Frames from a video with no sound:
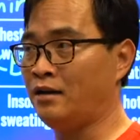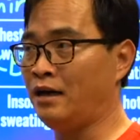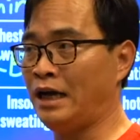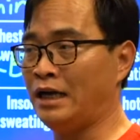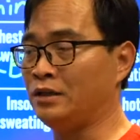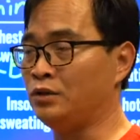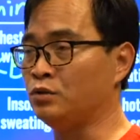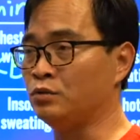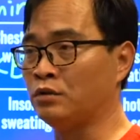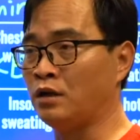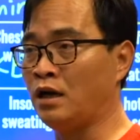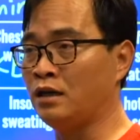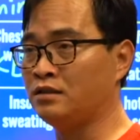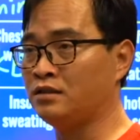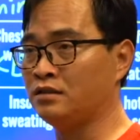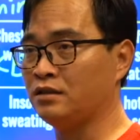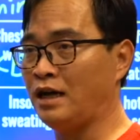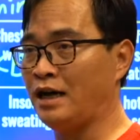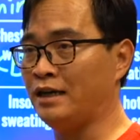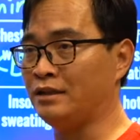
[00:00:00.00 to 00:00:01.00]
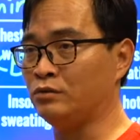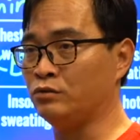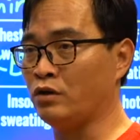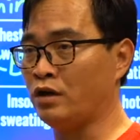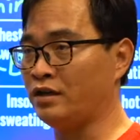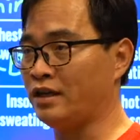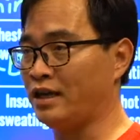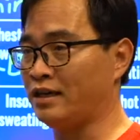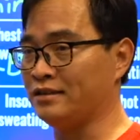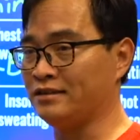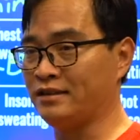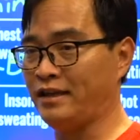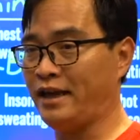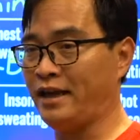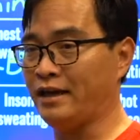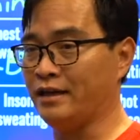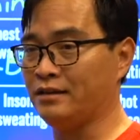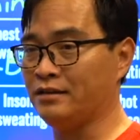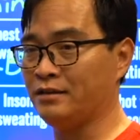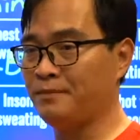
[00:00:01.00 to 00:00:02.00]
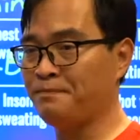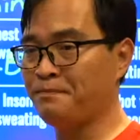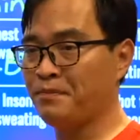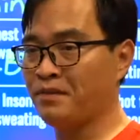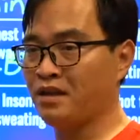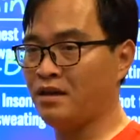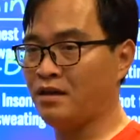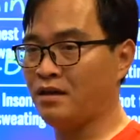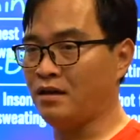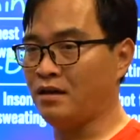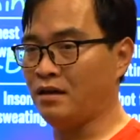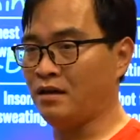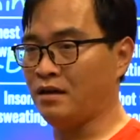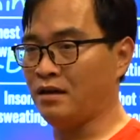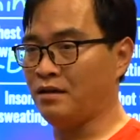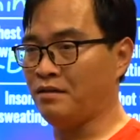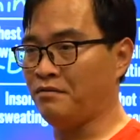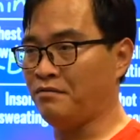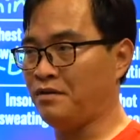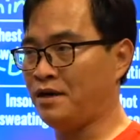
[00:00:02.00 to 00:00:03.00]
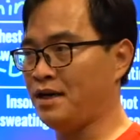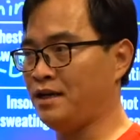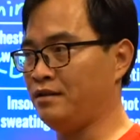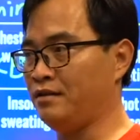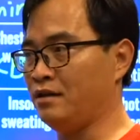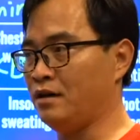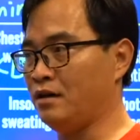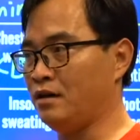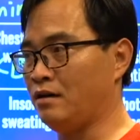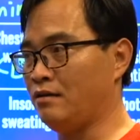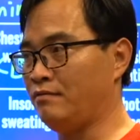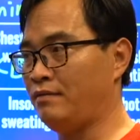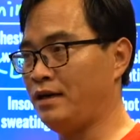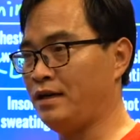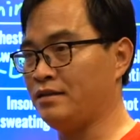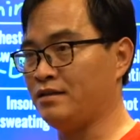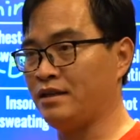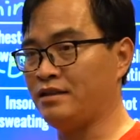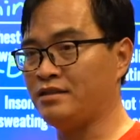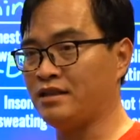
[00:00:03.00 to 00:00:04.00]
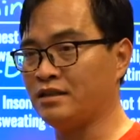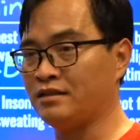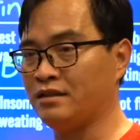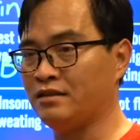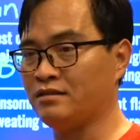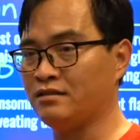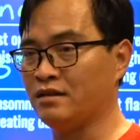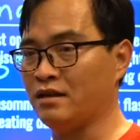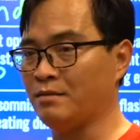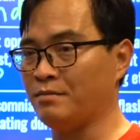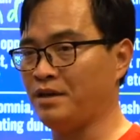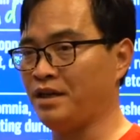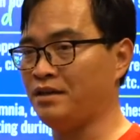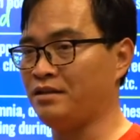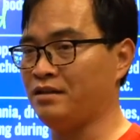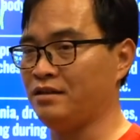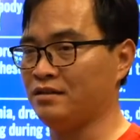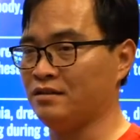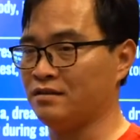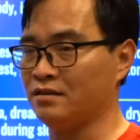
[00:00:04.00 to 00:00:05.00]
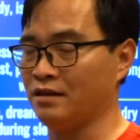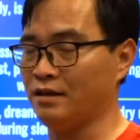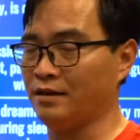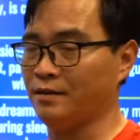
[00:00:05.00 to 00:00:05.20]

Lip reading: do not understand why the HS system it's